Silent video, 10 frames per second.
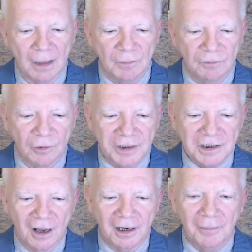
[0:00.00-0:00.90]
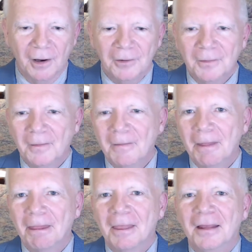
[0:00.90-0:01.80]
before we talk about
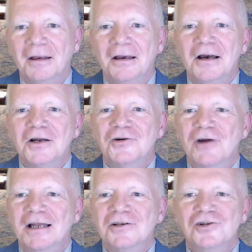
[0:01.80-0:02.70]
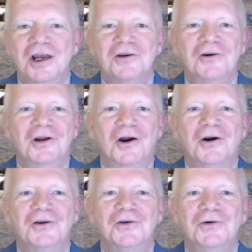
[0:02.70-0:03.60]
transgender
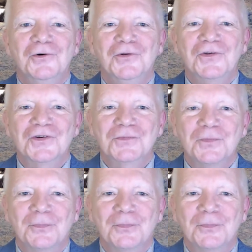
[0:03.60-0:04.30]
cartoons.